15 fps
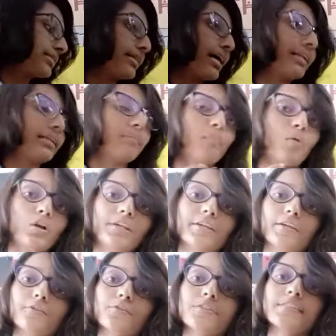that the
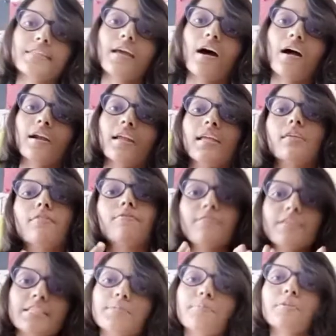molecules, they are in a
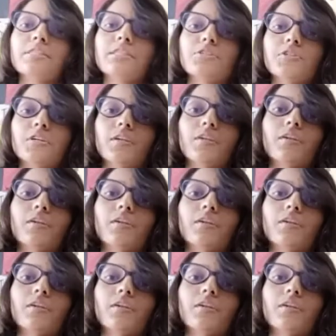fixed position.